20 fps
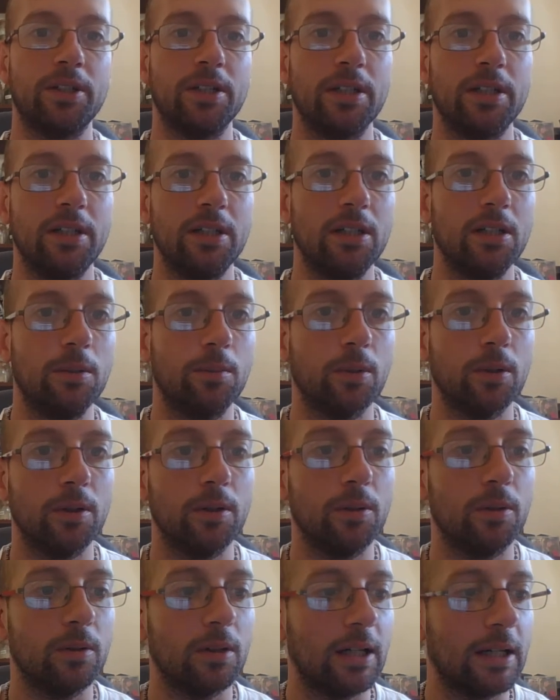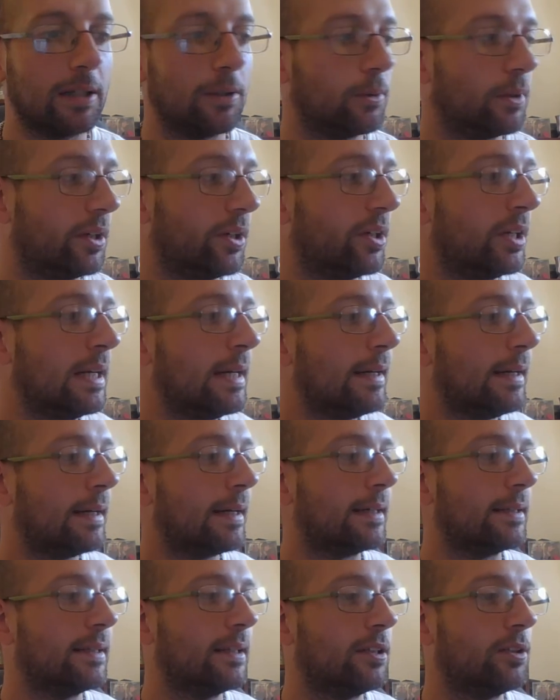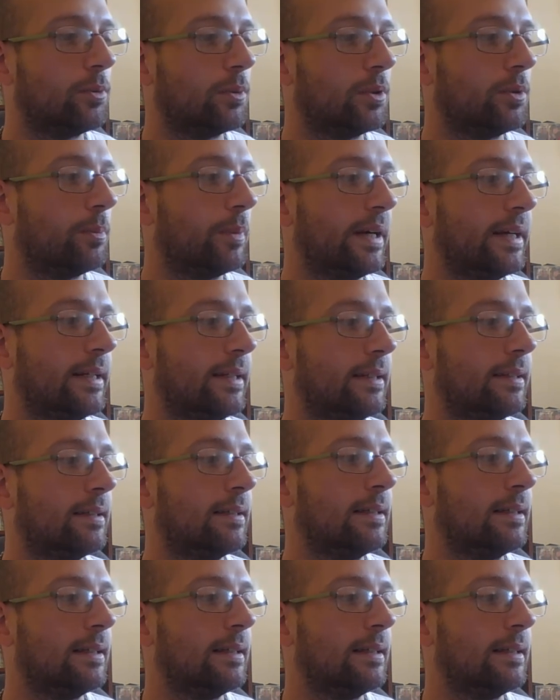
the Hebrew language, and this was made